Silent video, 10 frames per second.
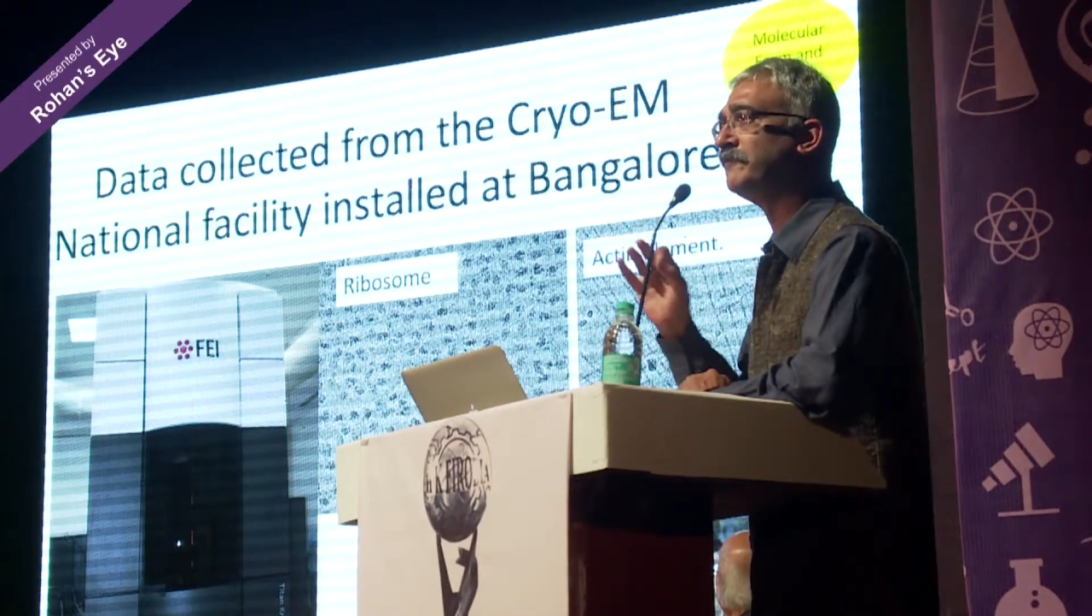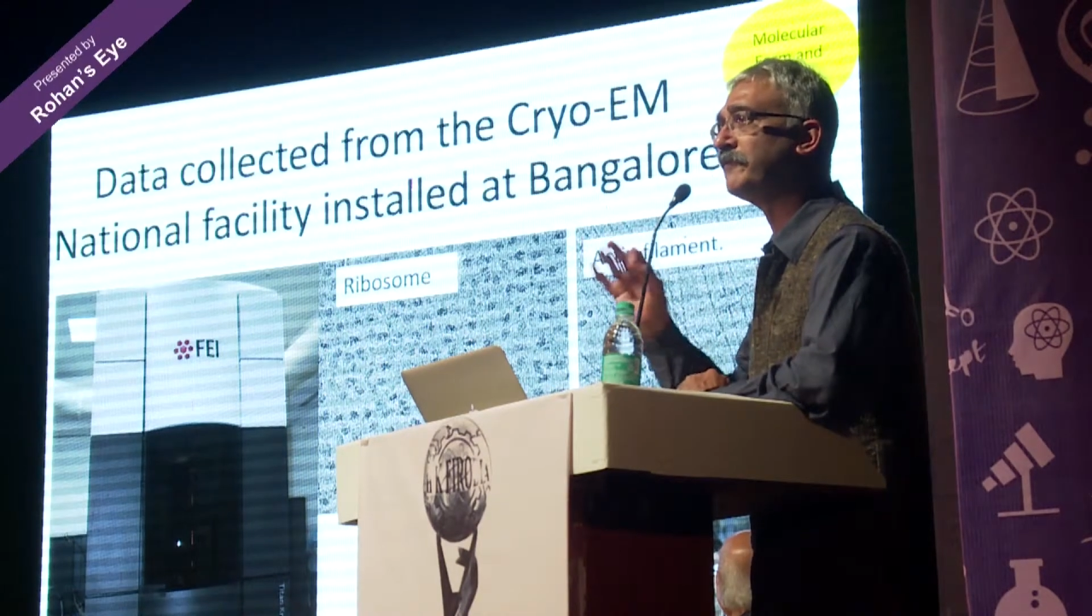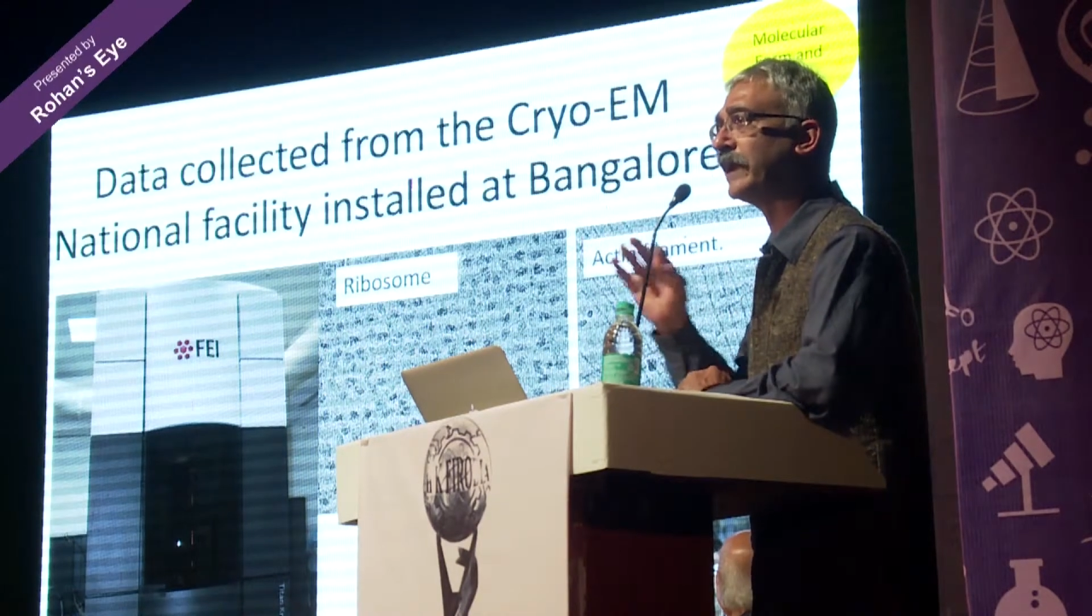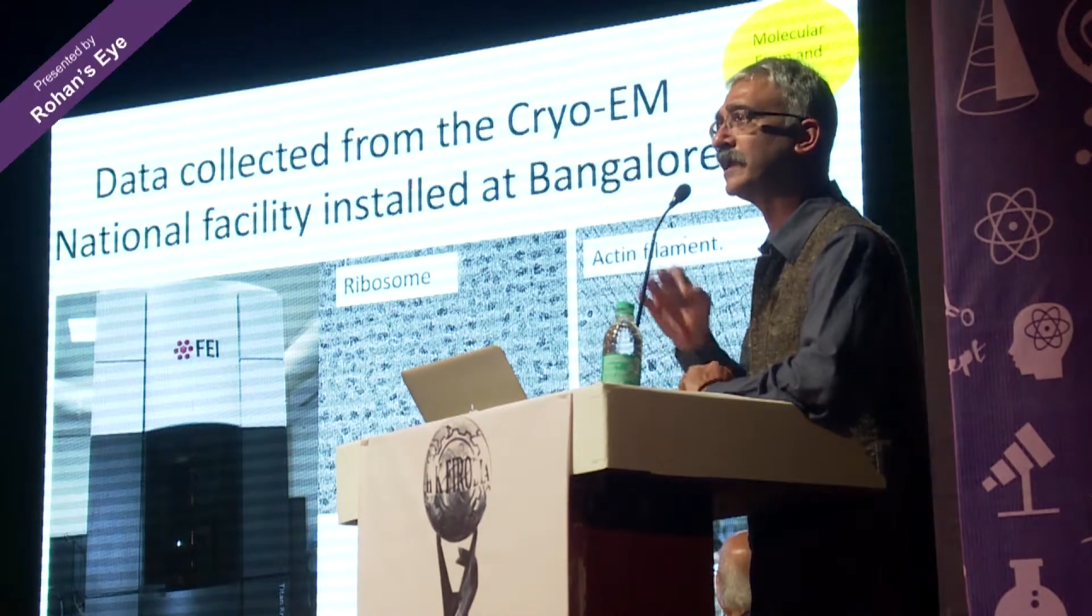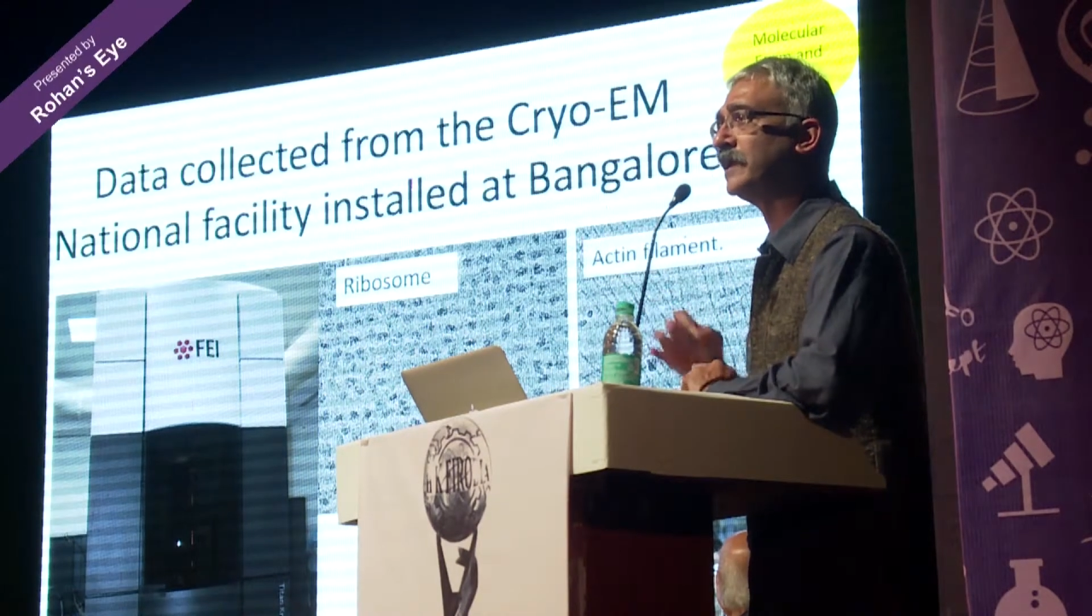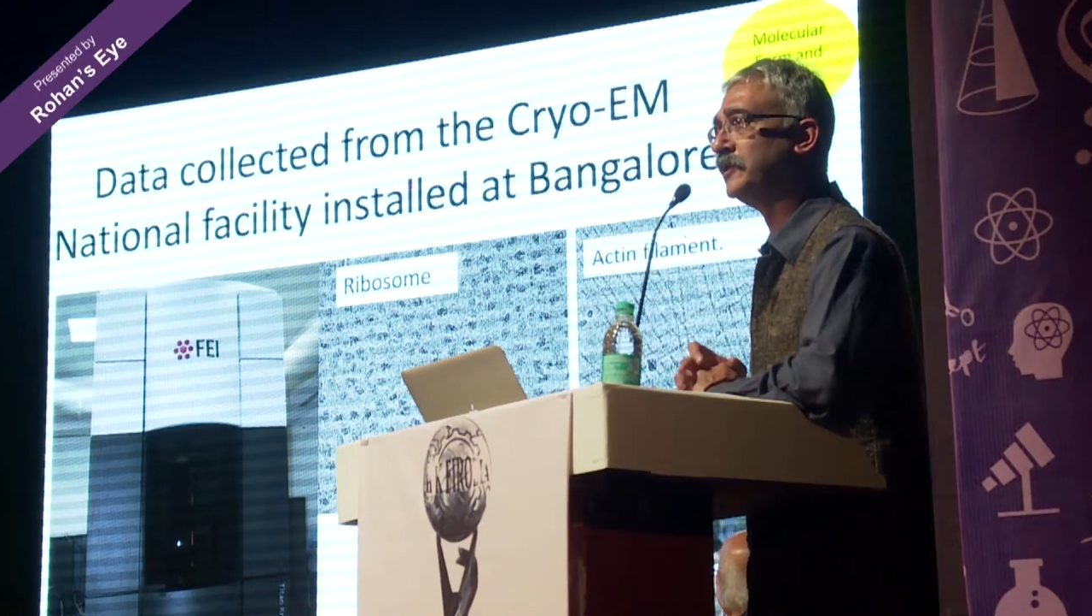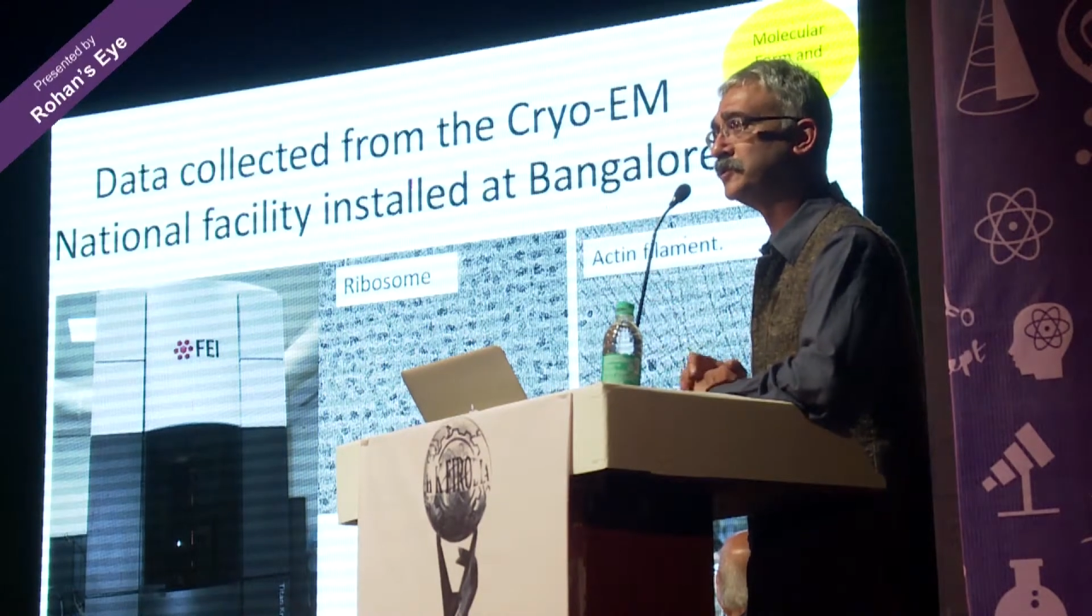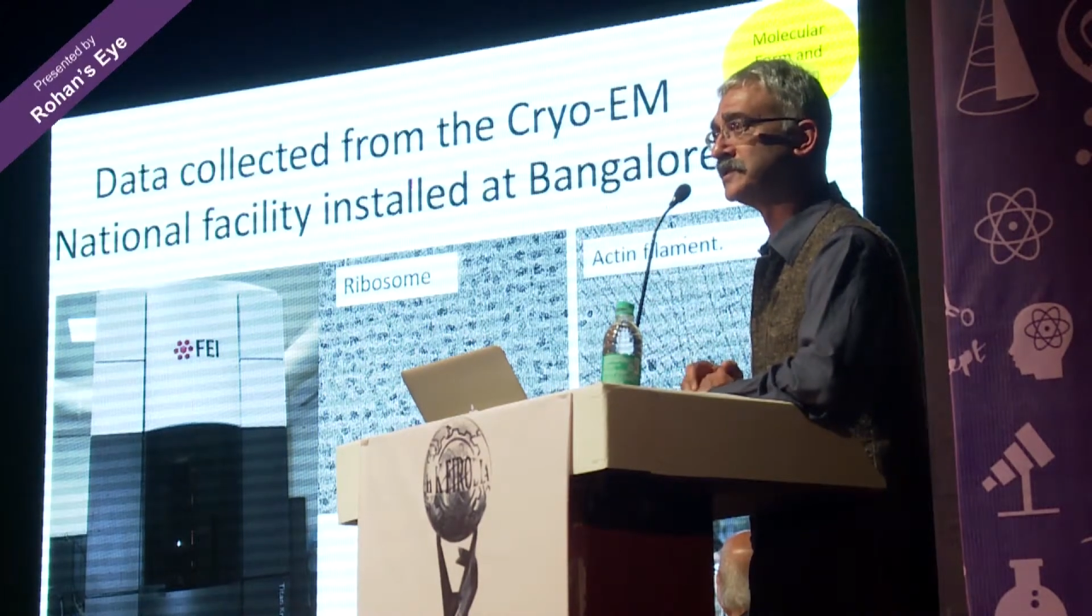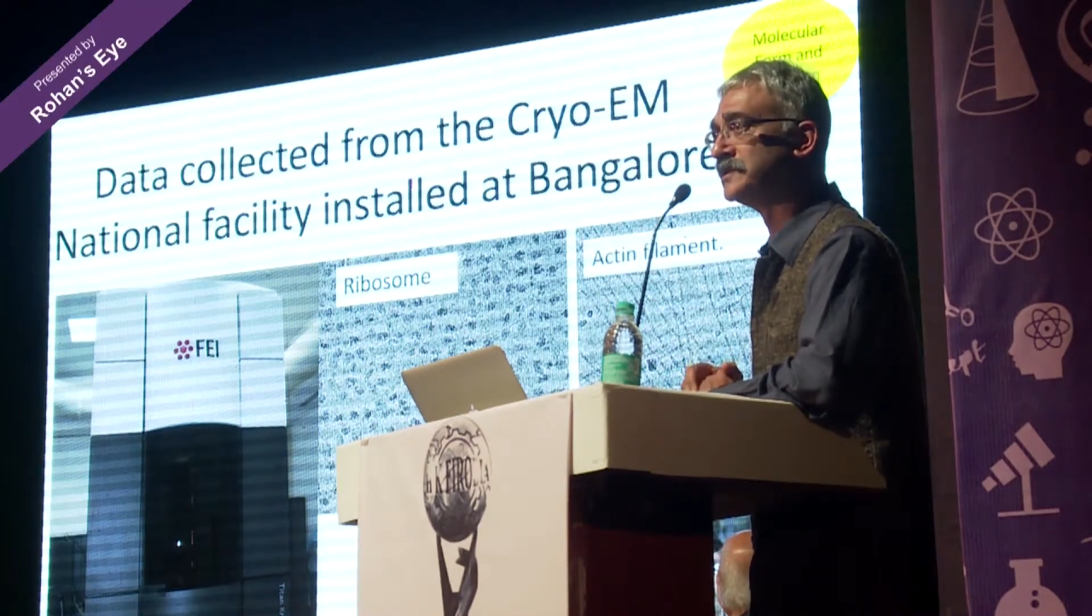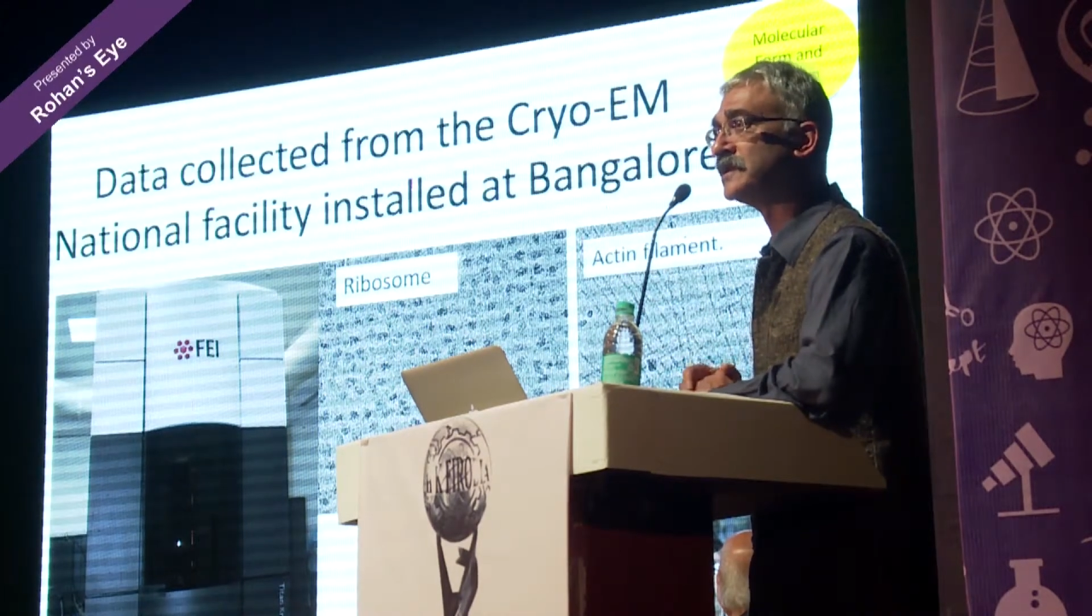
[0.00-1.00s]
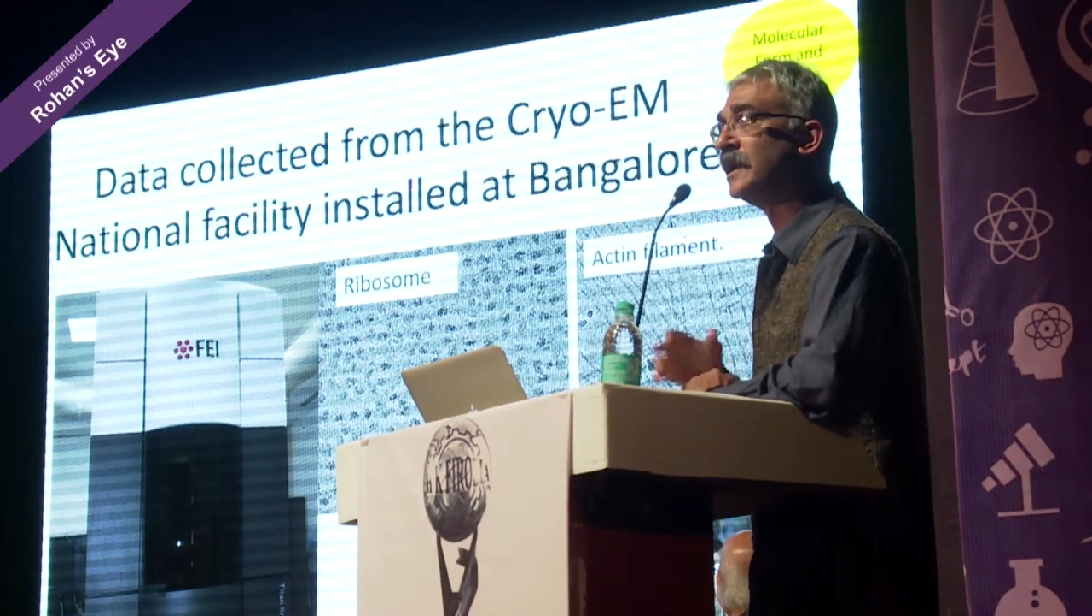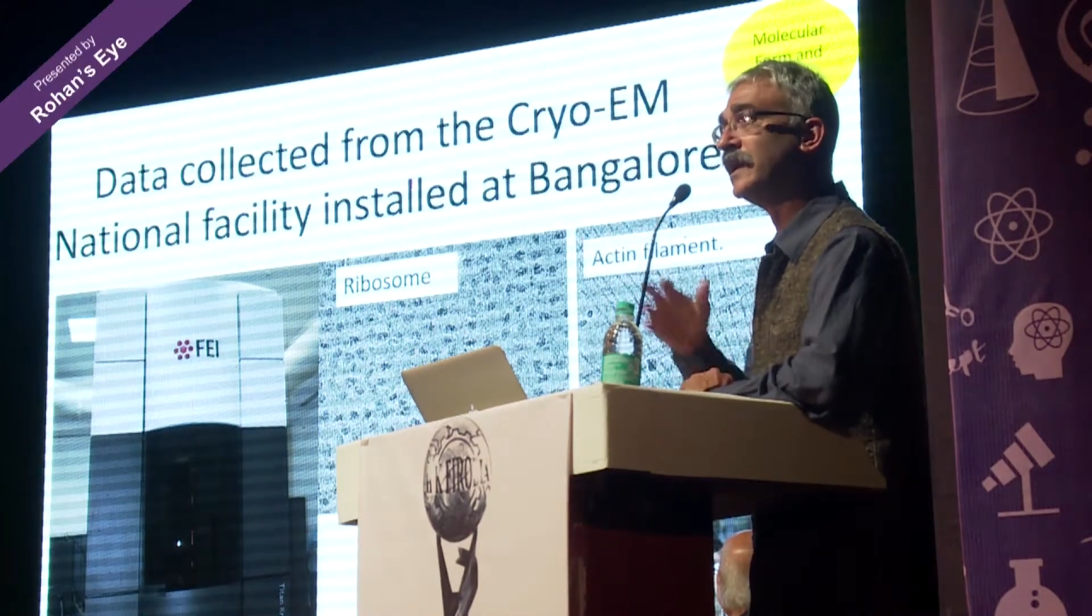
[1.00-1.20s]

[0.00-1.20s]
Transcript: Venki uses